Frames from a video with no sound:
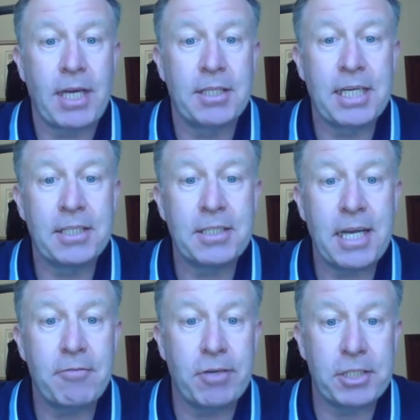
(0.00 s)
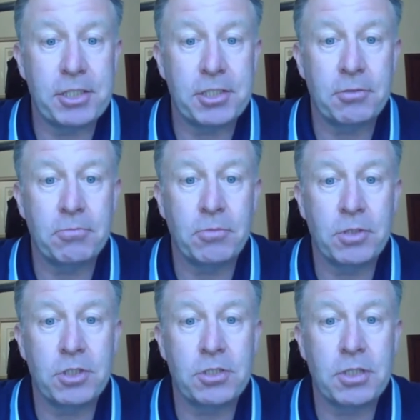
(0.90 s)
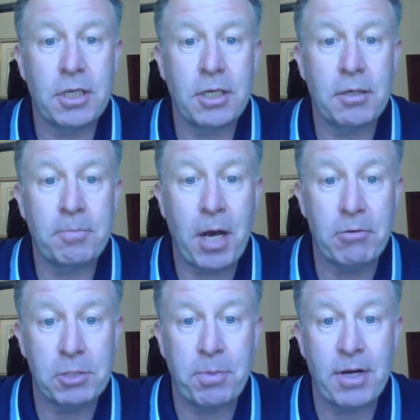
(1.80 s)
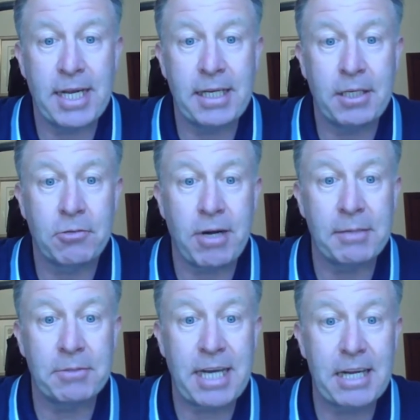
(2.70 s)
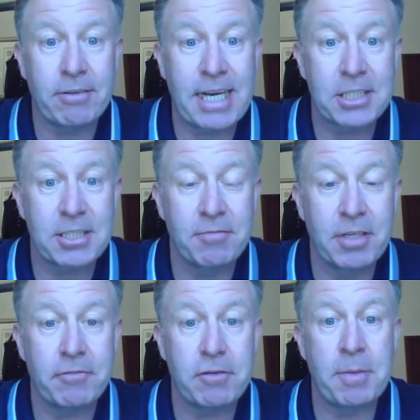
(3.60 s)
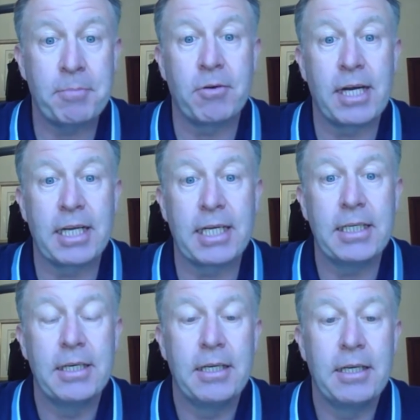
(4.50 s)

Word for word: and then Dave Richardson was poached by Graham Taylor in Aston Villa, if I remember rightly.